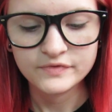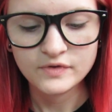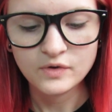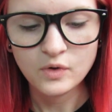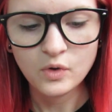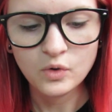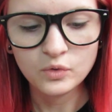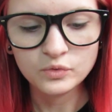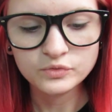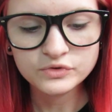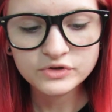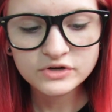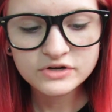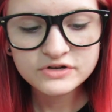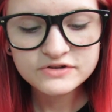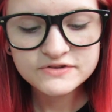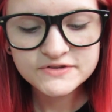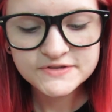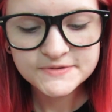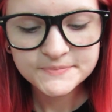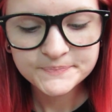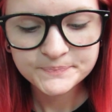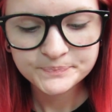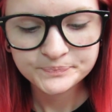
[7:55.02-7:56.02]

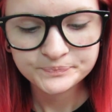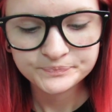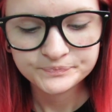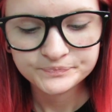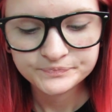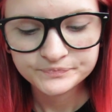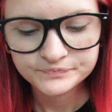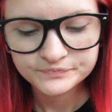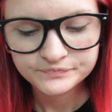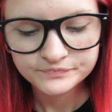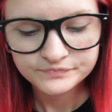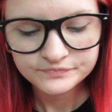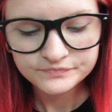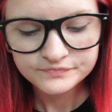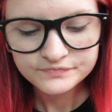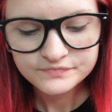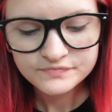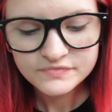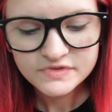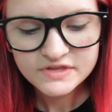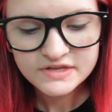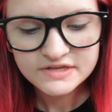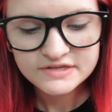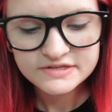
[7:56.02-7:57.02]
holders.
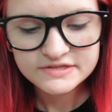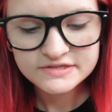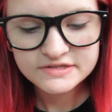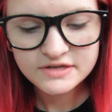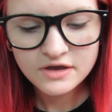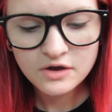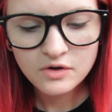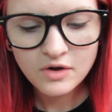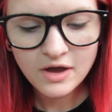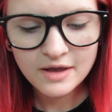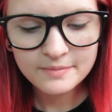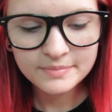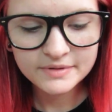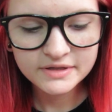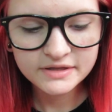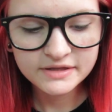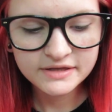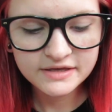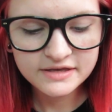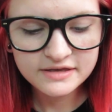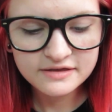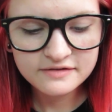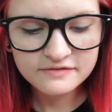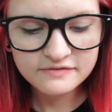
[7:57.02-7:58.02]
So I
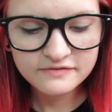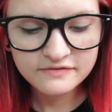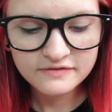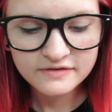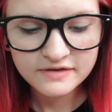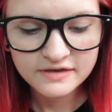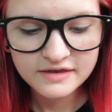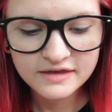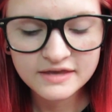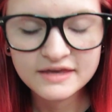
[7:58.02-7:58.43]
believe